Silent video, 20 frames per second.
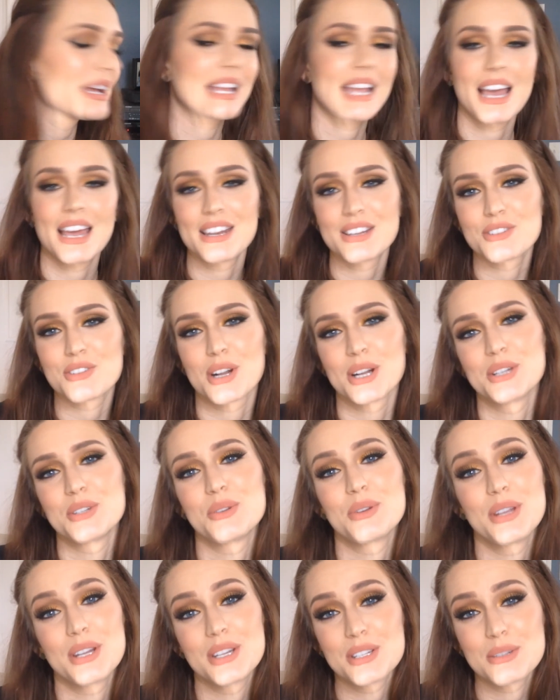my cat is trying
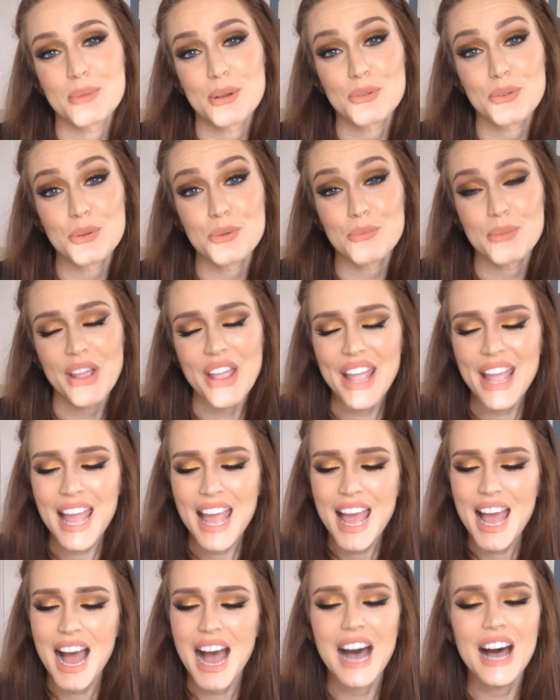to get into my room.
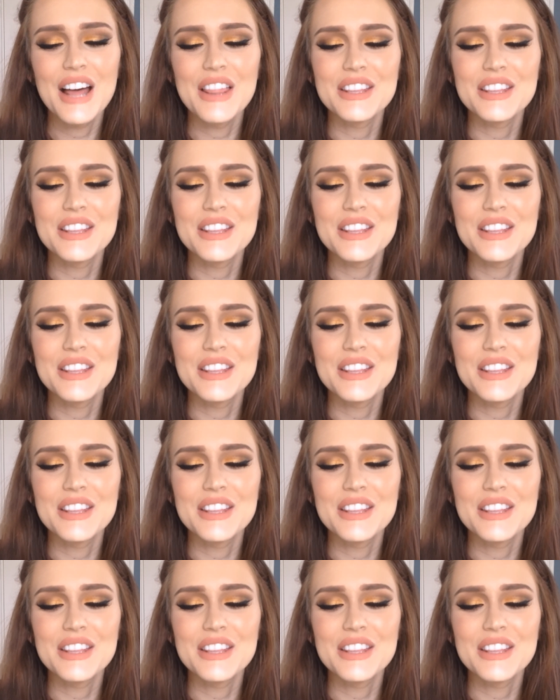Uh,